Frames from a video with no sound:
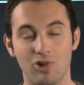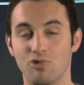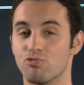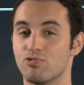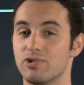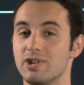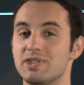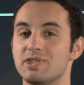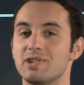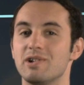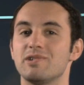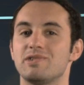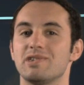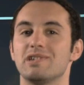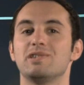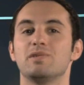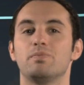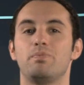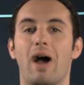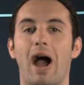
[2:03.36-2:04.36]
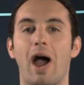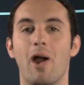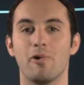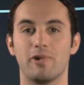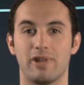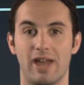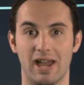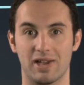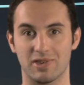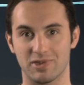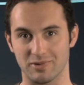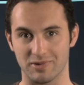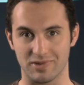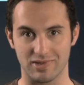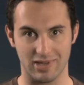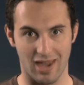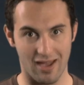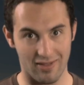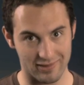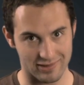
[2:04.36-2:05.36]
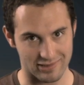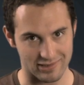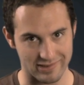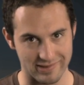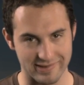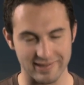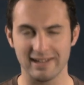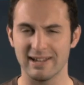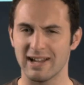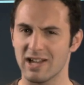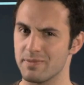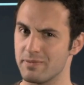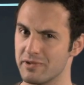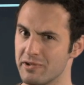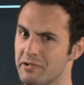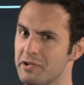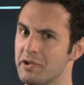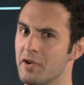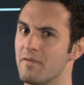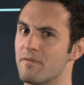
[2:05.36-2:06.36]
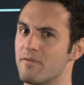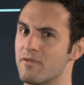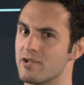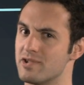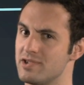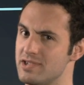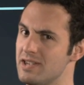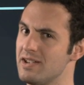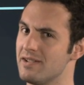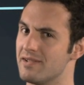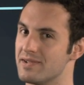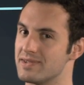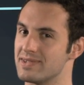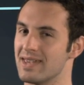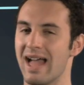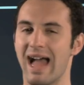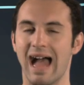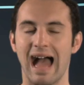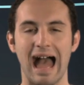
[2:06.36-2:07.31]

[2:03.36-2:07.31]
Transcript: Research into powered exoskeletons has been going on for years,